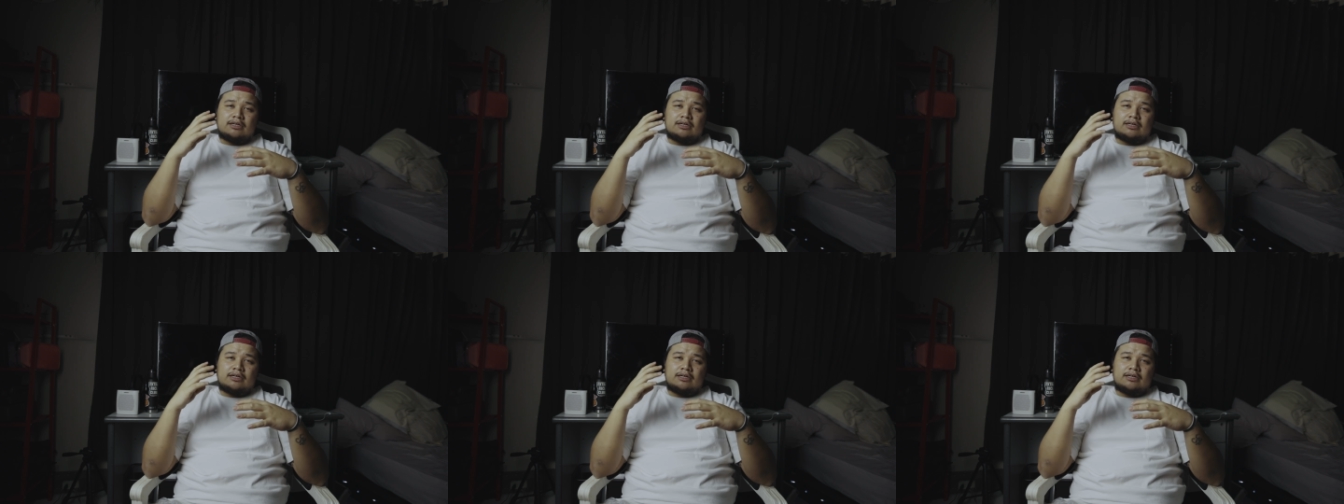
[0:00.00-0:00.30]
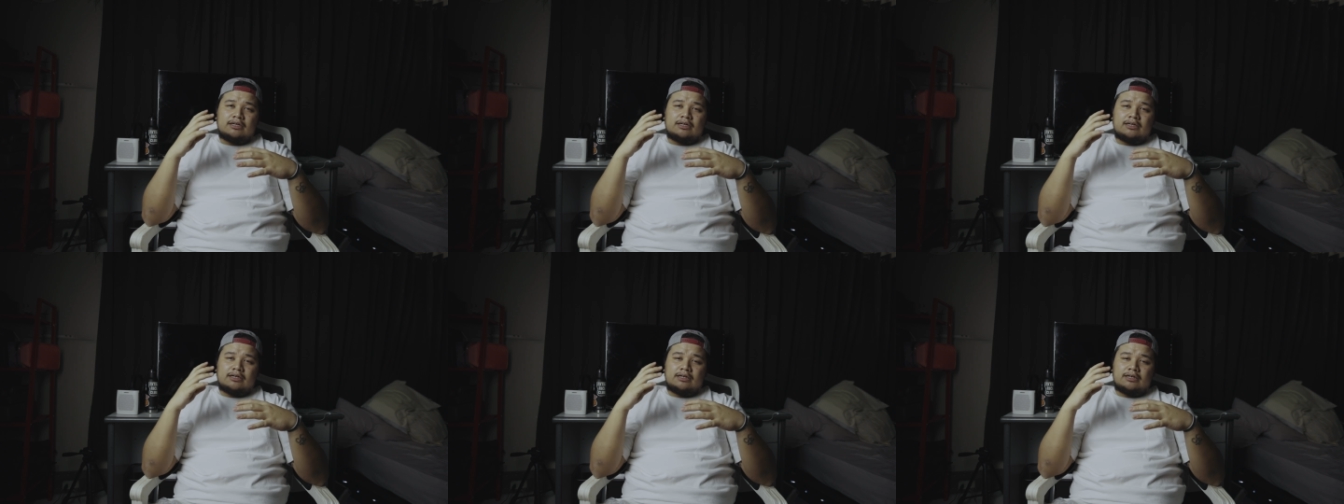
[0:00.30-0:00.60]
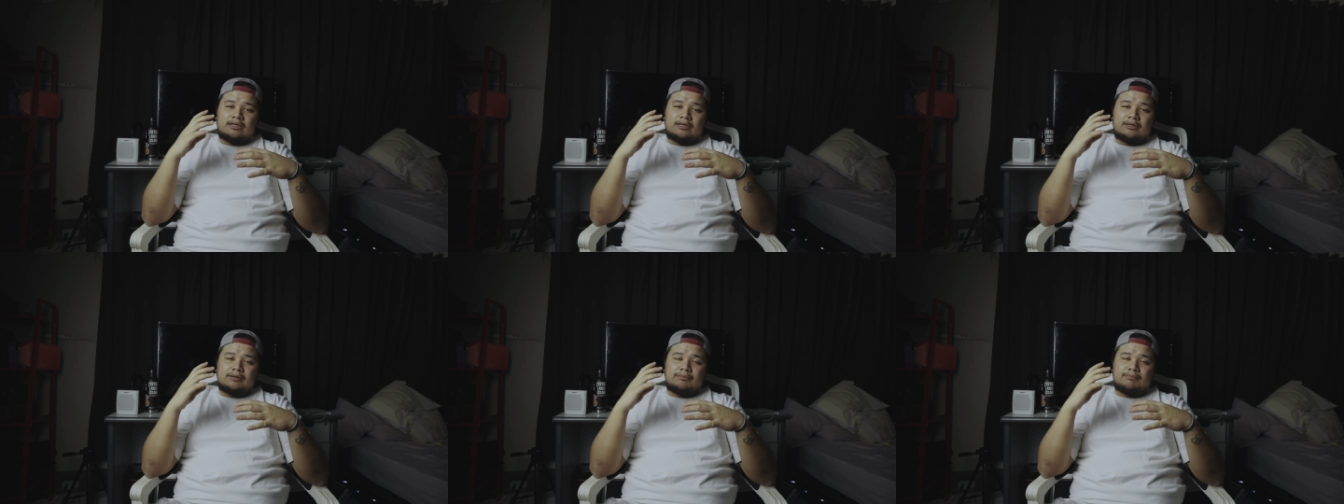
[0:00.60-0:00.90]
uh,
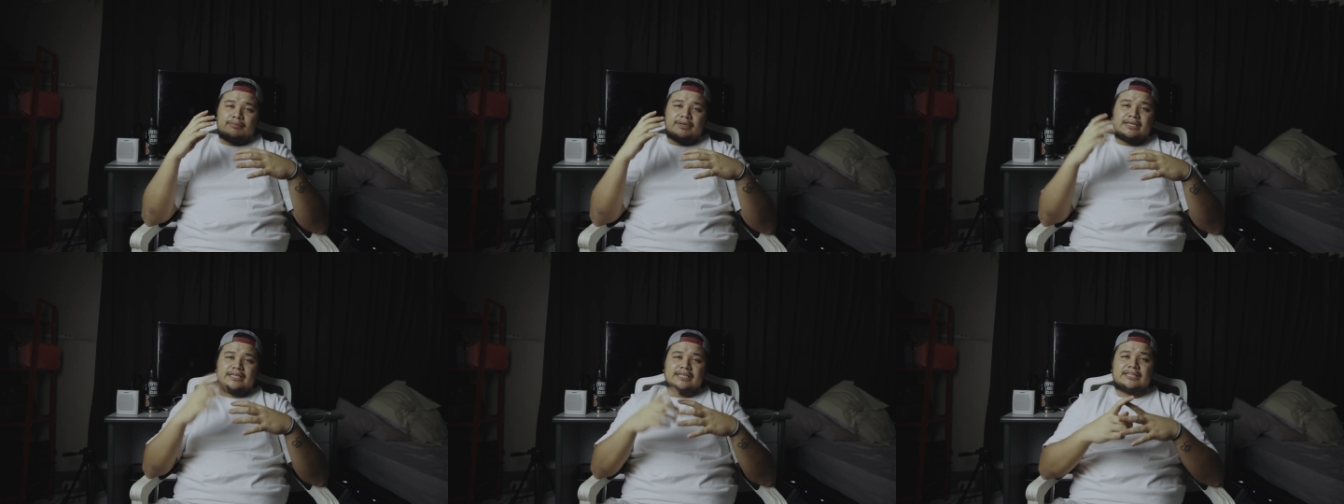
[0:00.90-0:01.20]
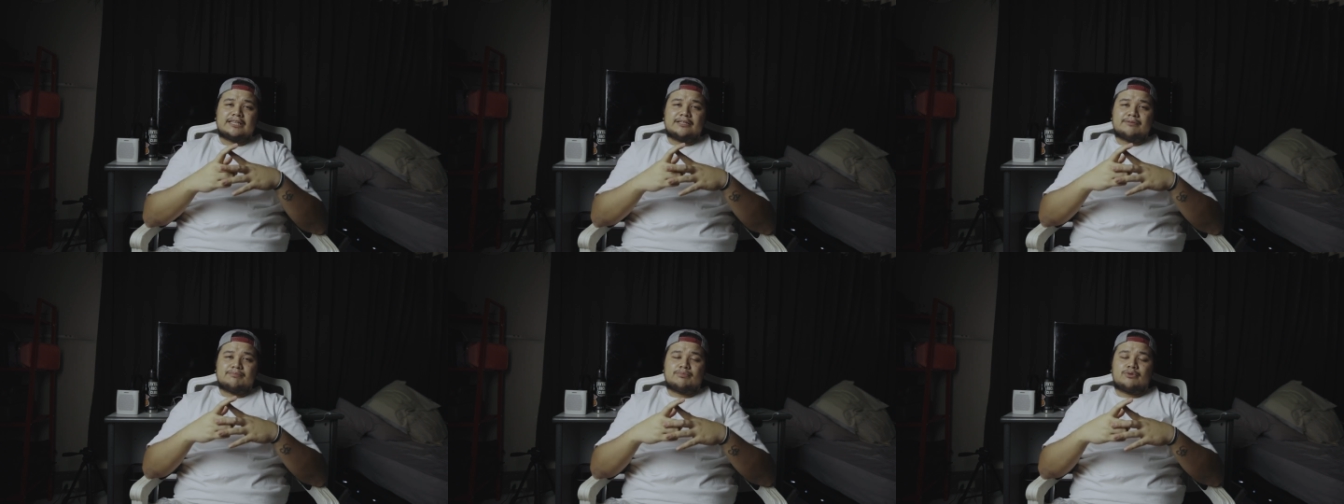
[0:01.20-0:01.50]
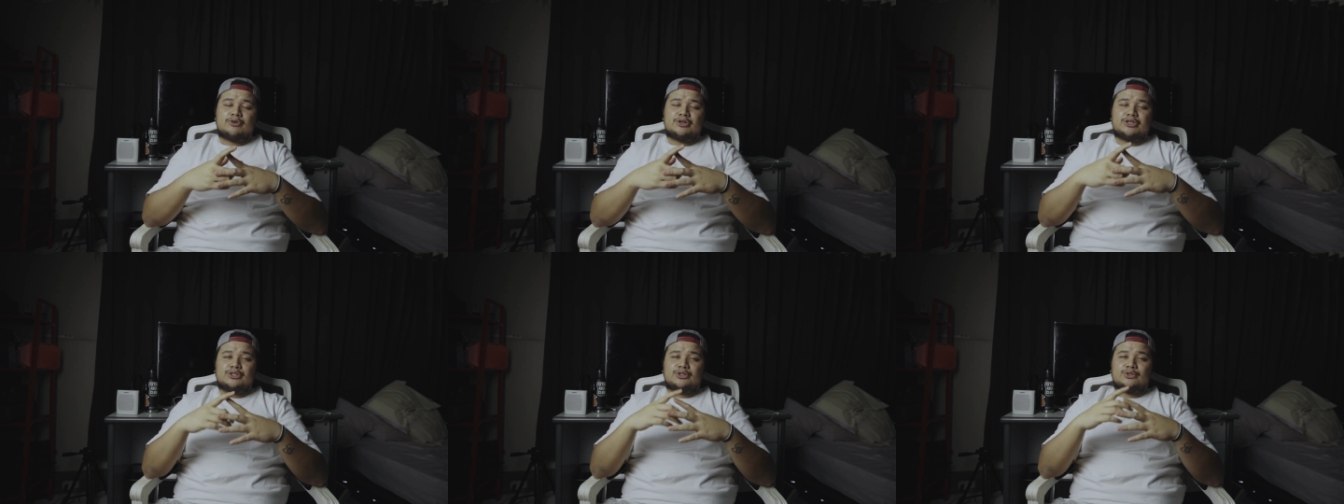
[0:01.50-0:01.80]
make it a
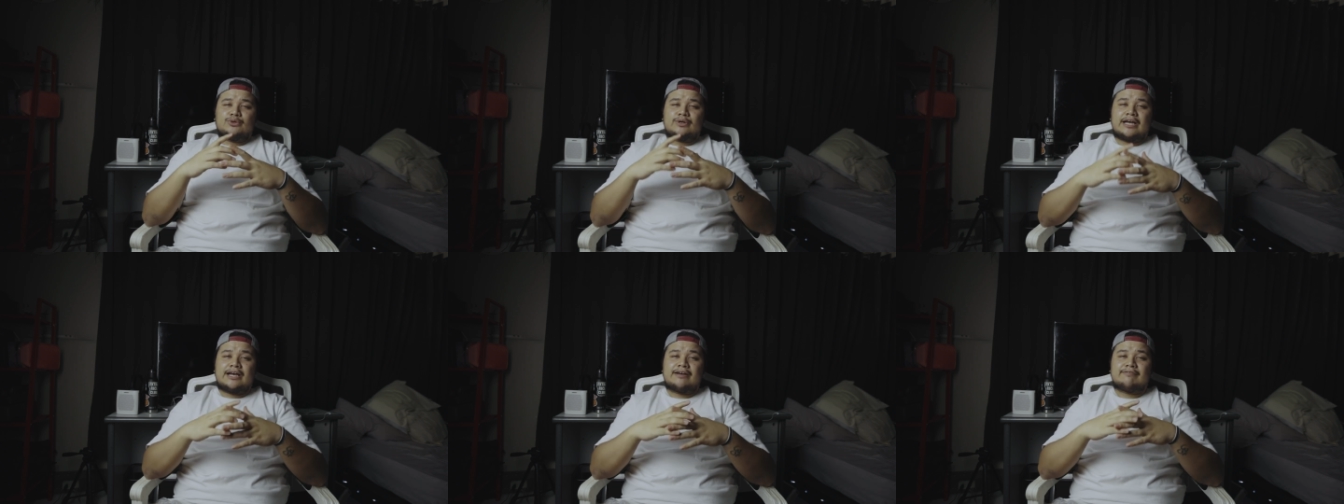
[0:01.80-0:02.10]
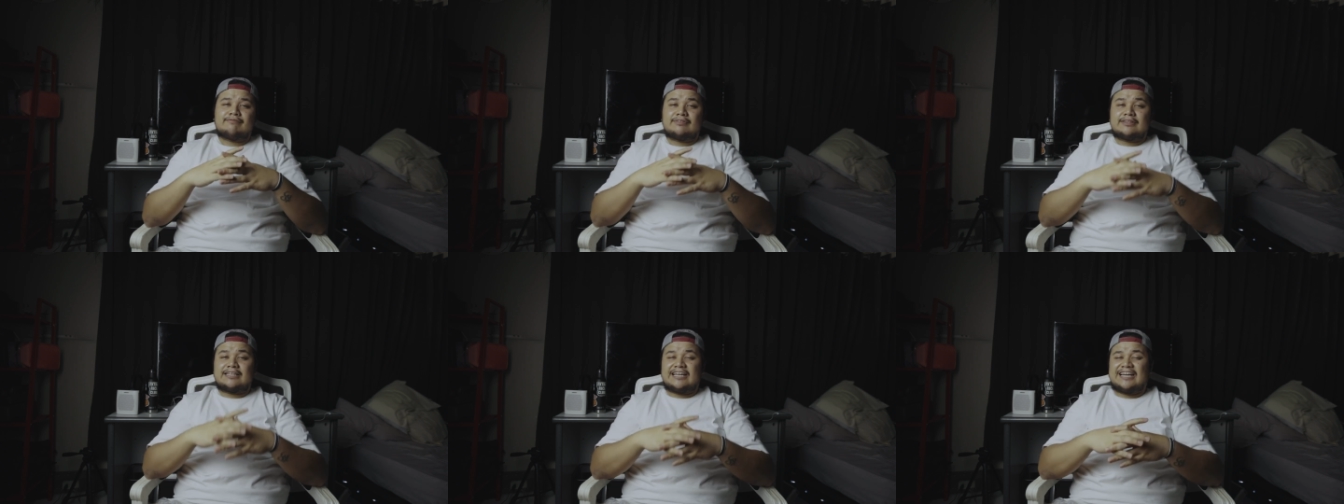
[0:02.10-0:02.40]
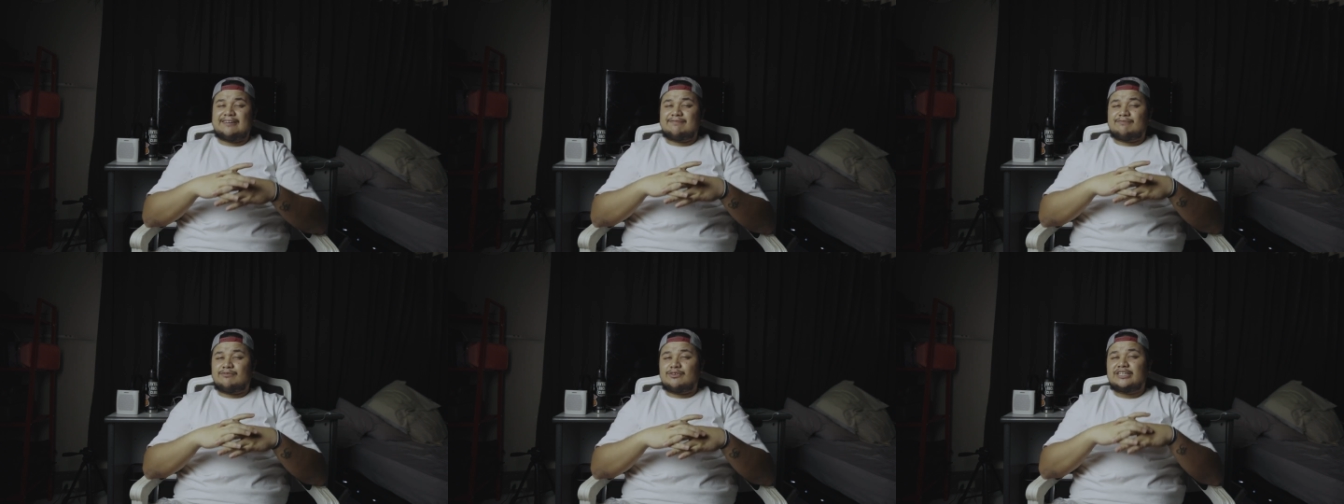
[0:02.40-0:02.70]
point to have
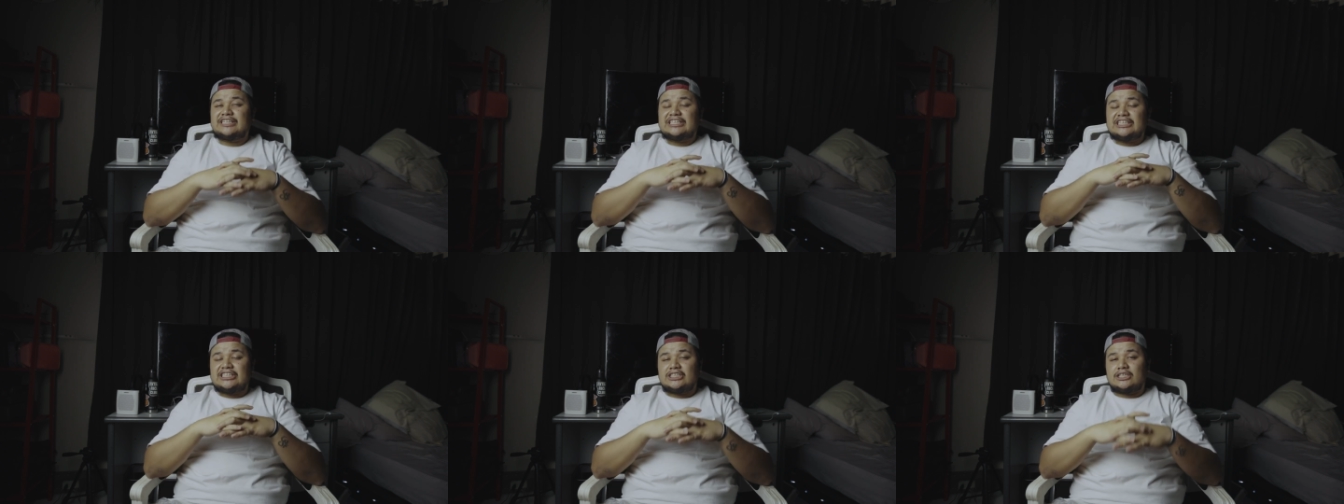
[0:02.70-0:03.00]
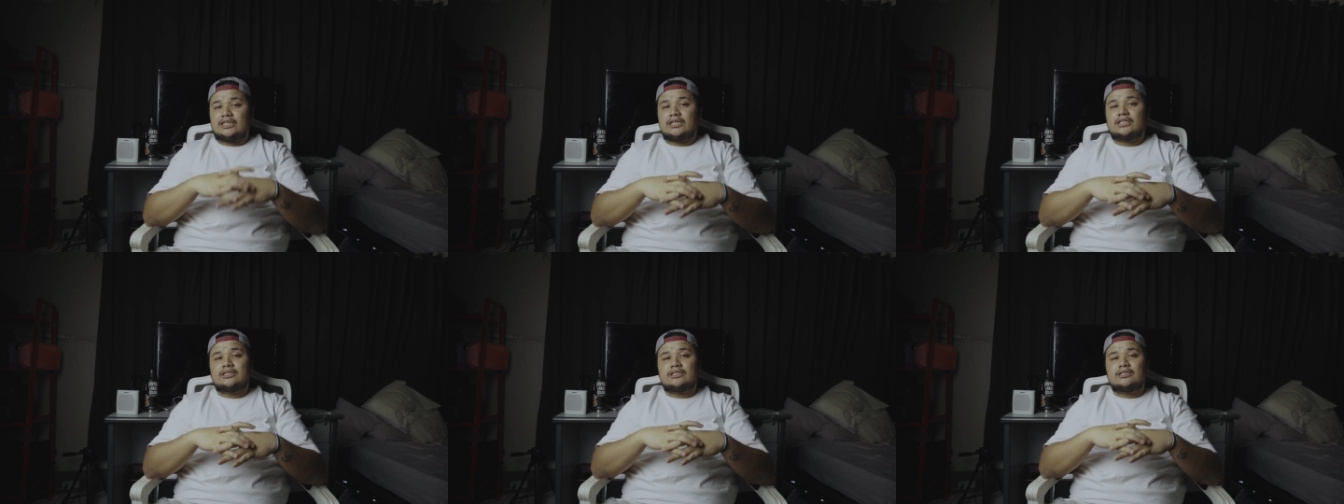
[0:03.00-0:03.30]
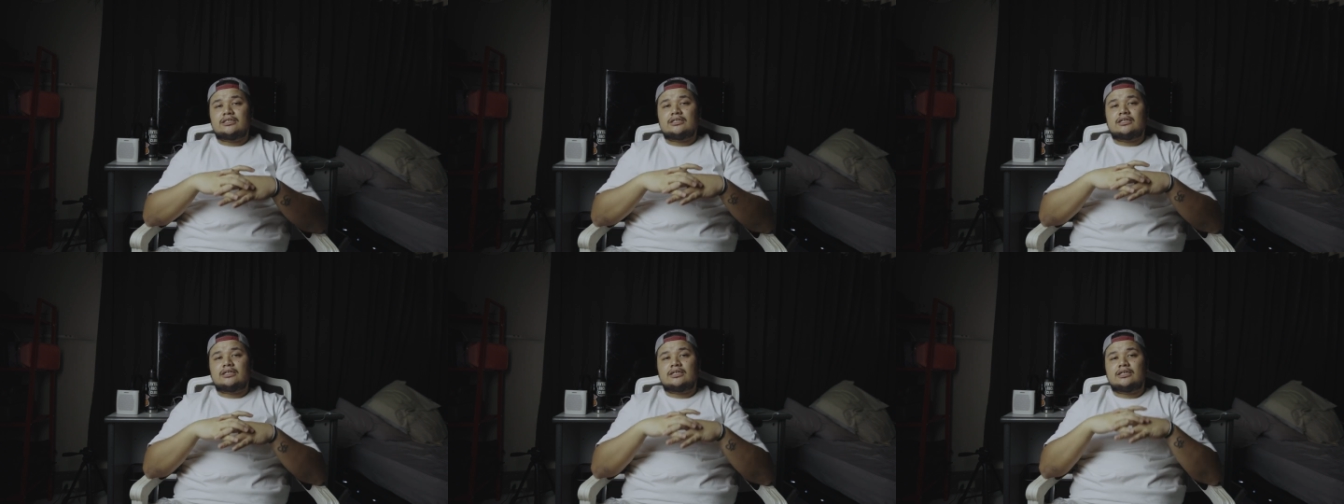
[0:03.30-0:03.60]
time for each
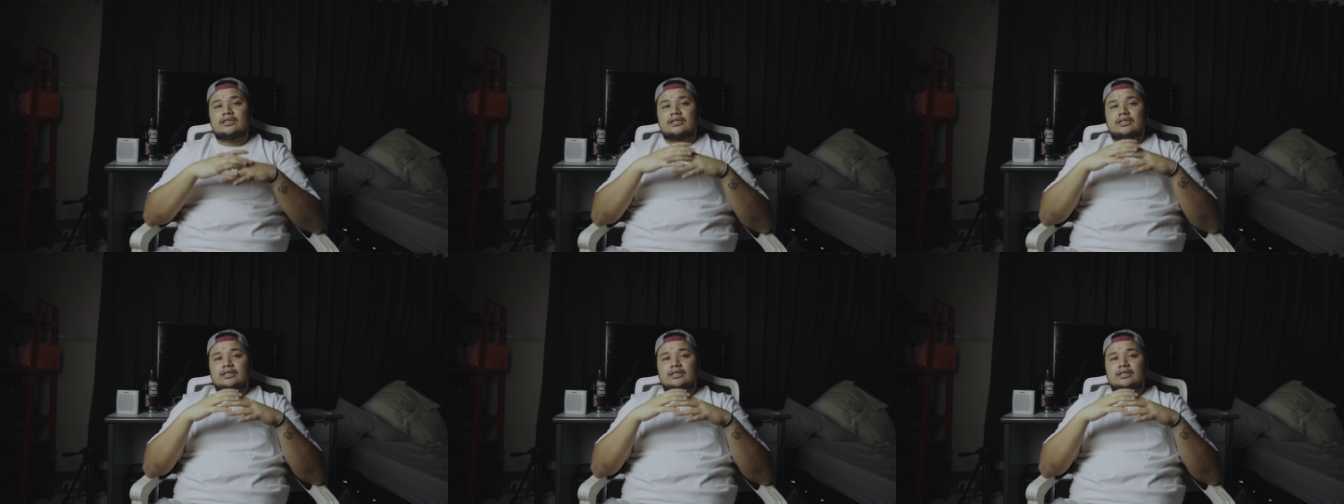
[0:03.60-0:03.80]
other